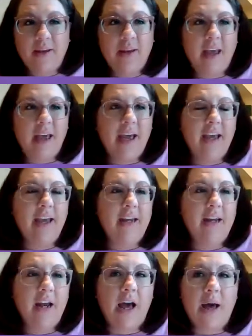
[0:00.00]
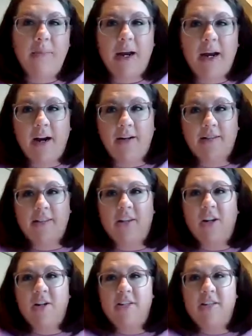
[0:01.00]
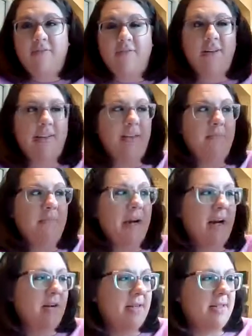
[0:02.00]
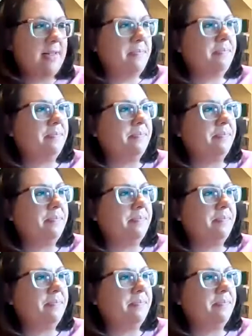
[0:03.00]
Okay, not bears. They're different than bears.